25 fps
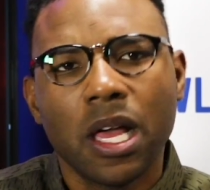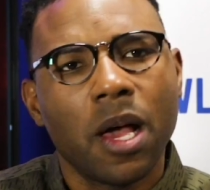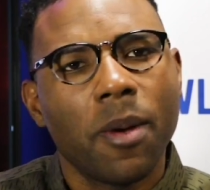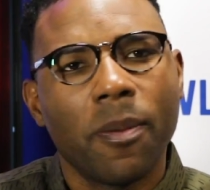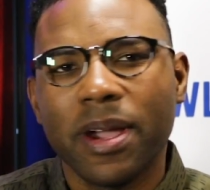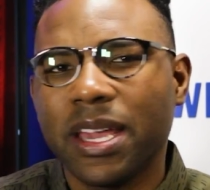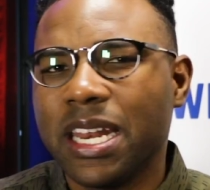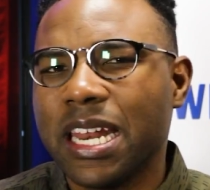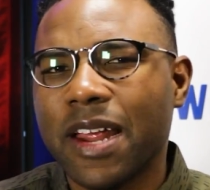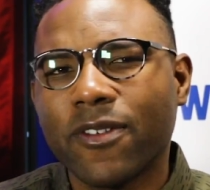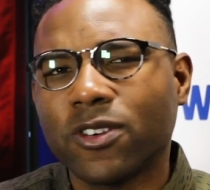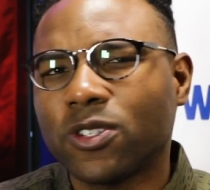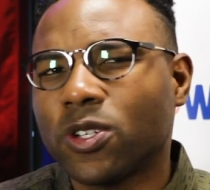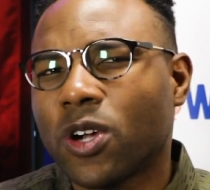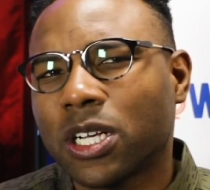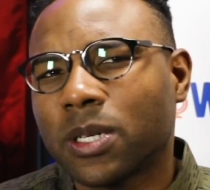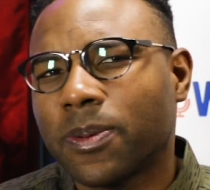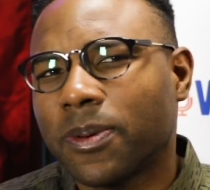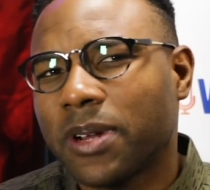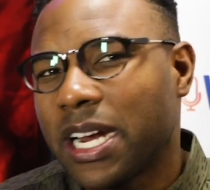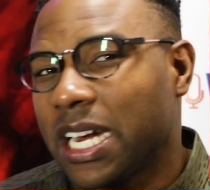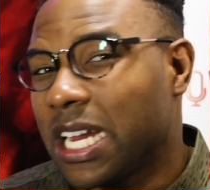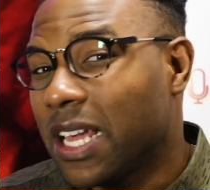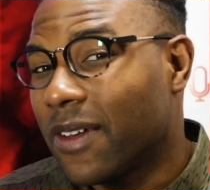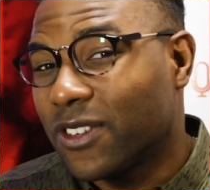But he never talked
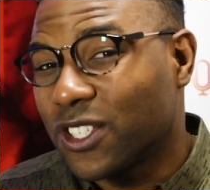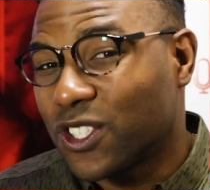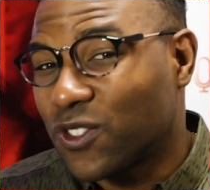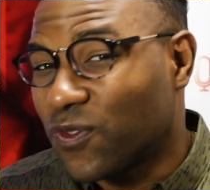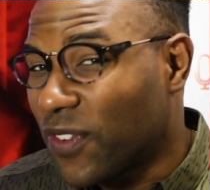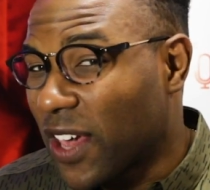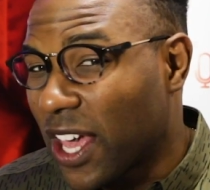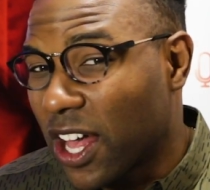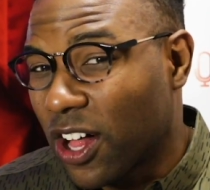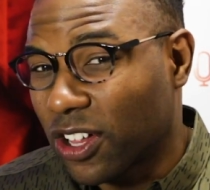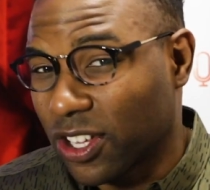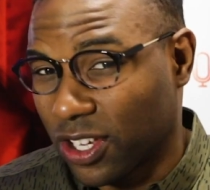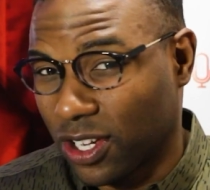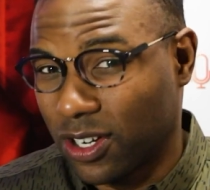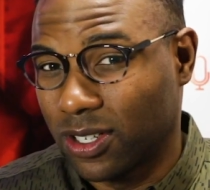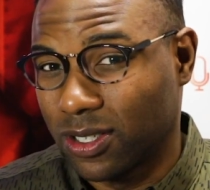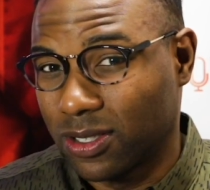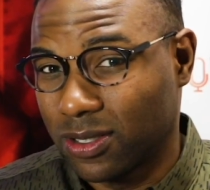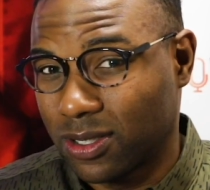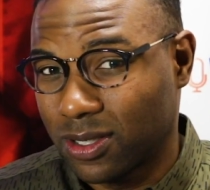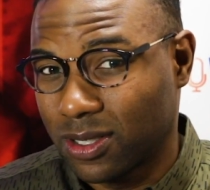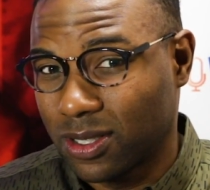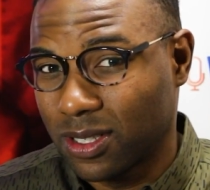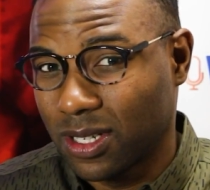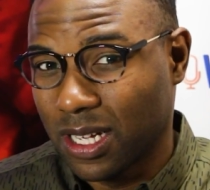about any of his
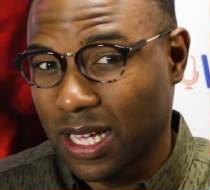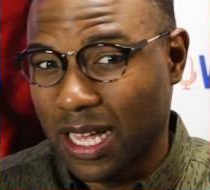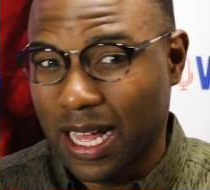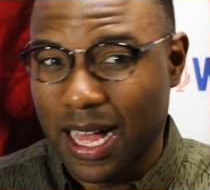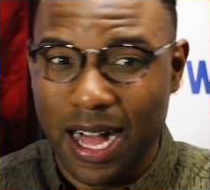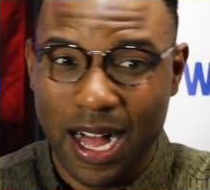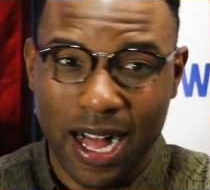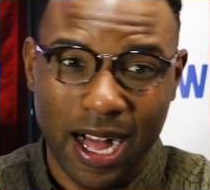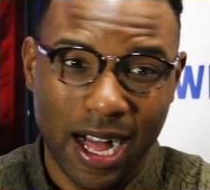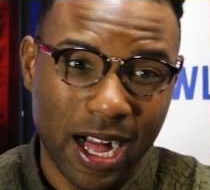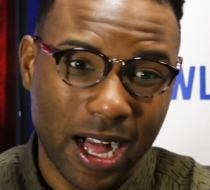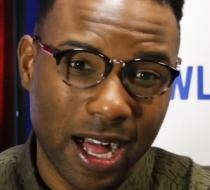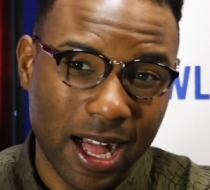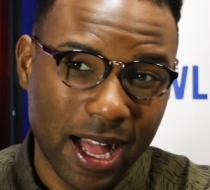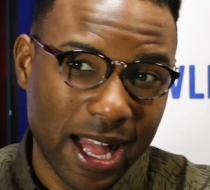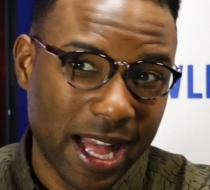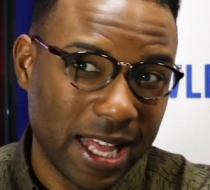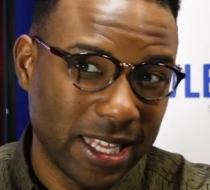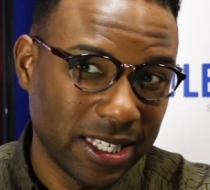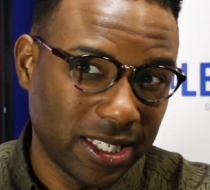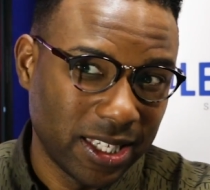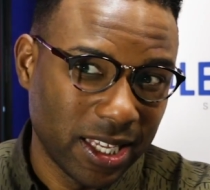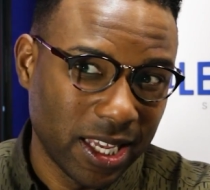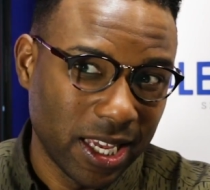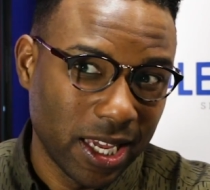failures, uh,
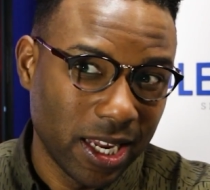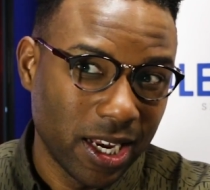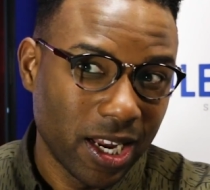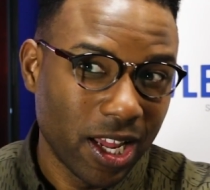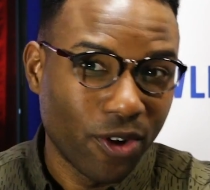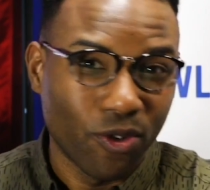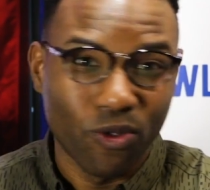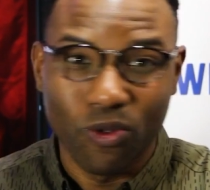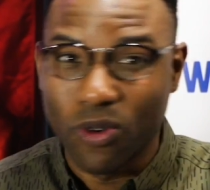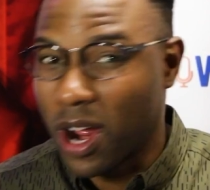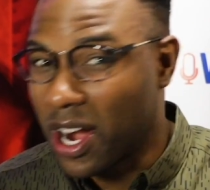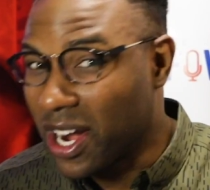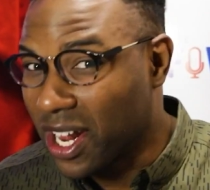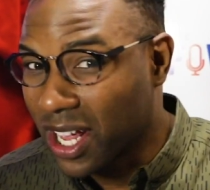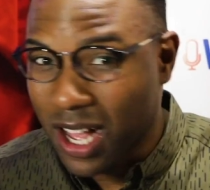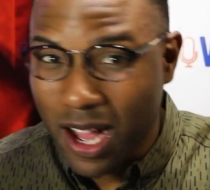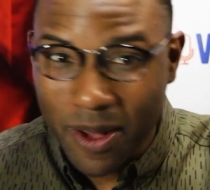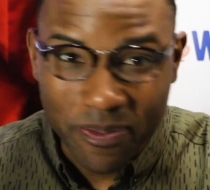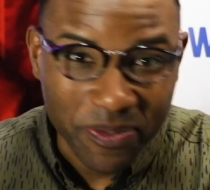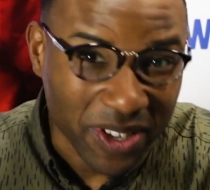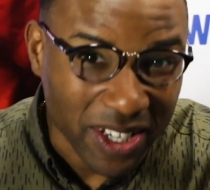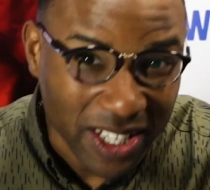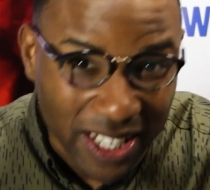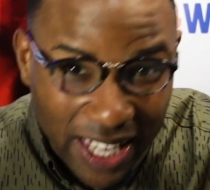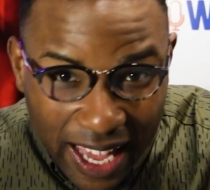as in running
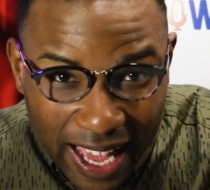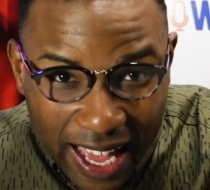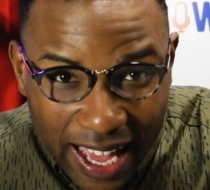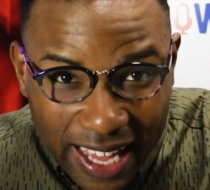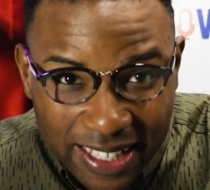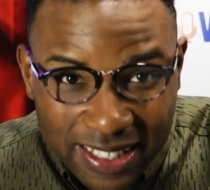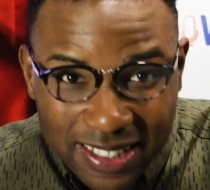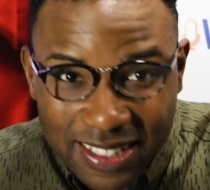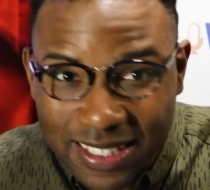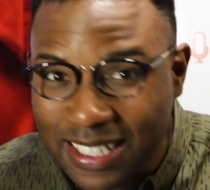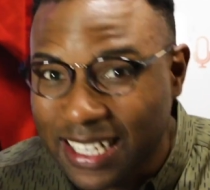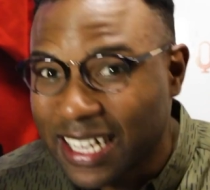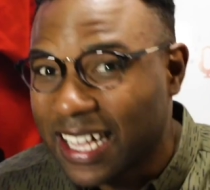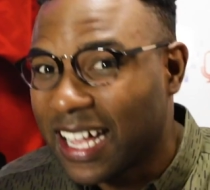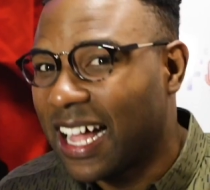up the debt,